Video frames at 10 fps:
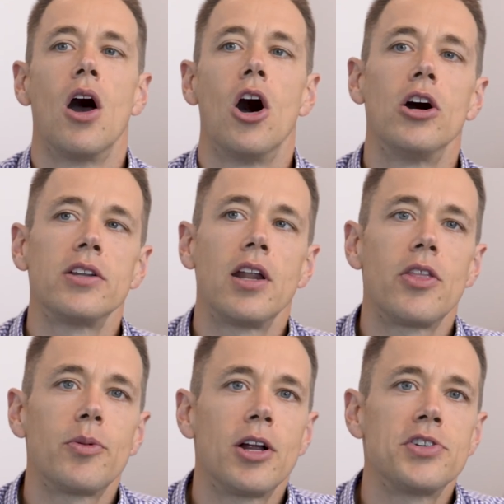On
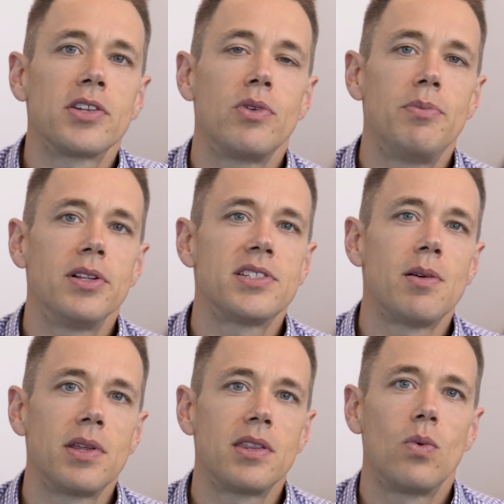another project, we built
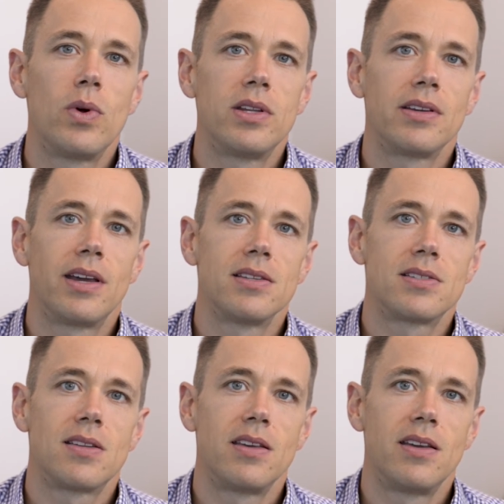something that went
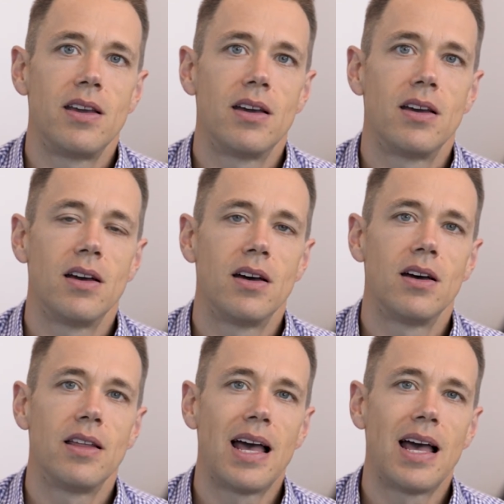against the uh,